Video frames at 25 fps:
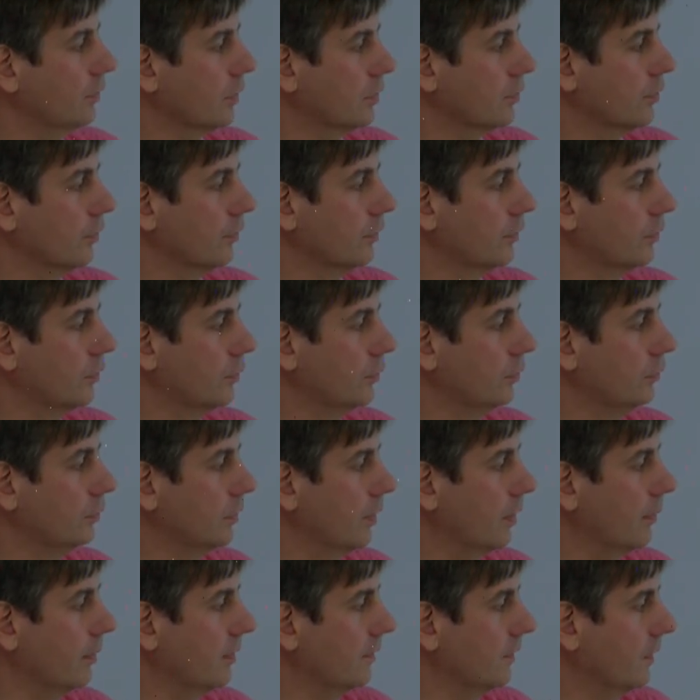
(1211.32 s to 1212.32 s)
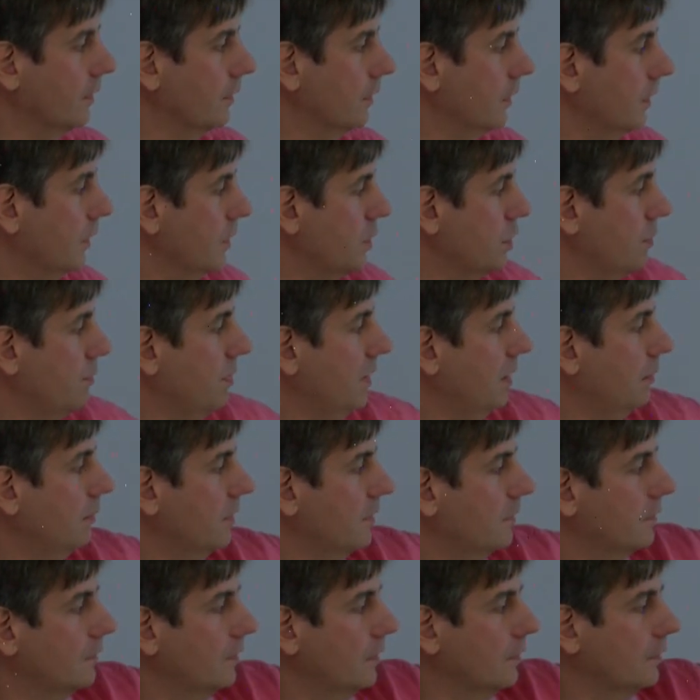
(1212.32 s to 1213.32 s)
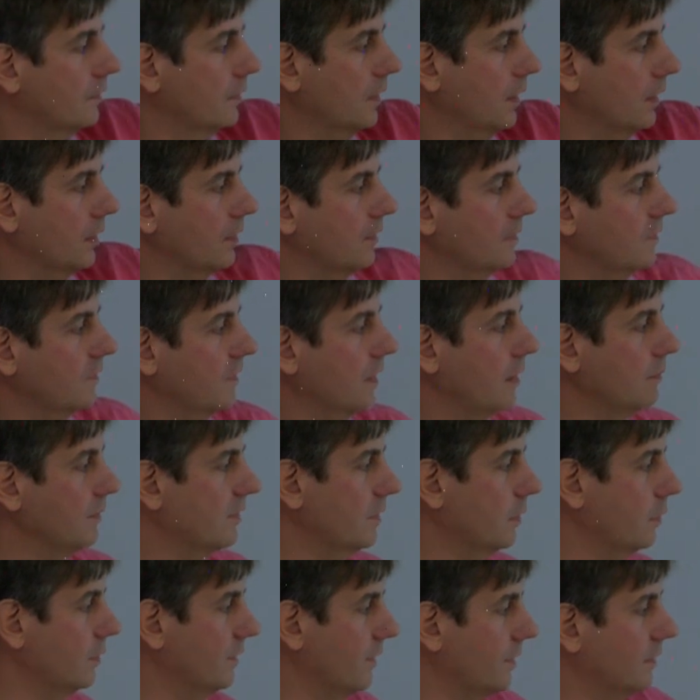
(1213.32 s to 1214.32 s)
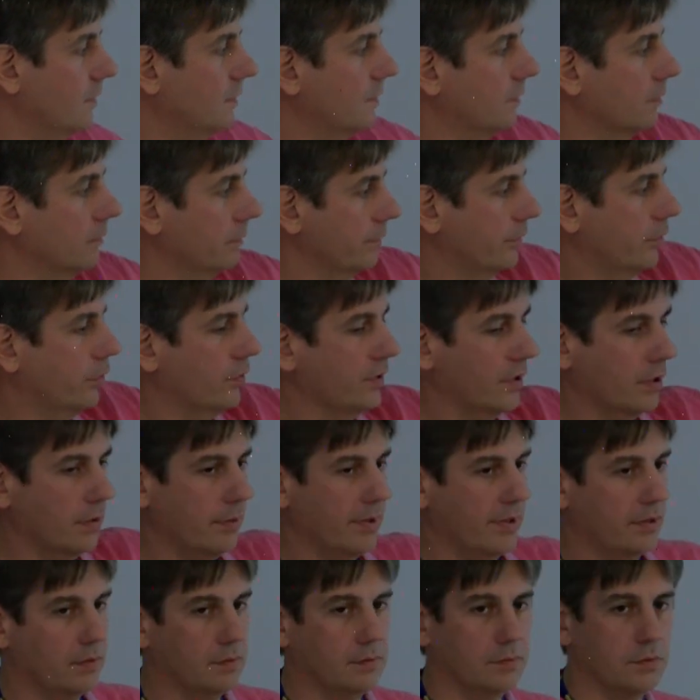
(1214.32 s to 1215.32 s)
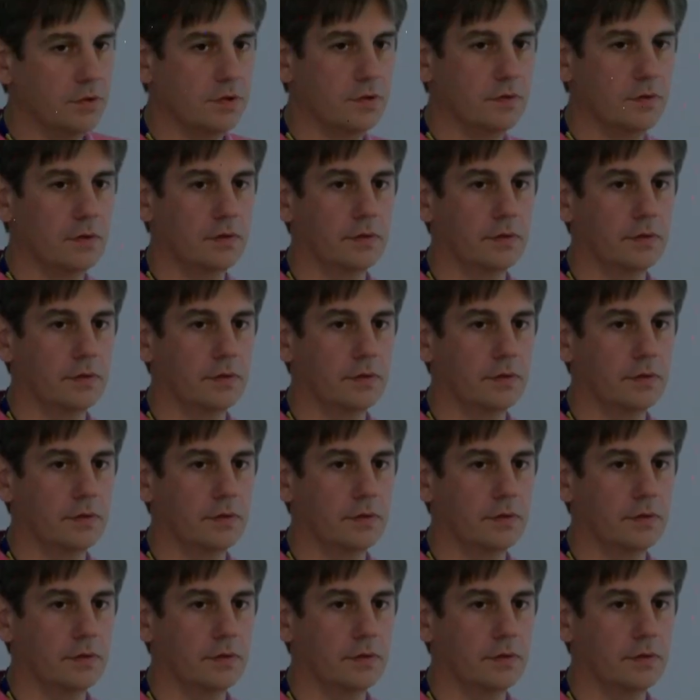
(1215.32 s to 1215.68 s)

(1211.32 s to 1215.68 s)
are the true current, and each beam is getting this time series that it's turning around, which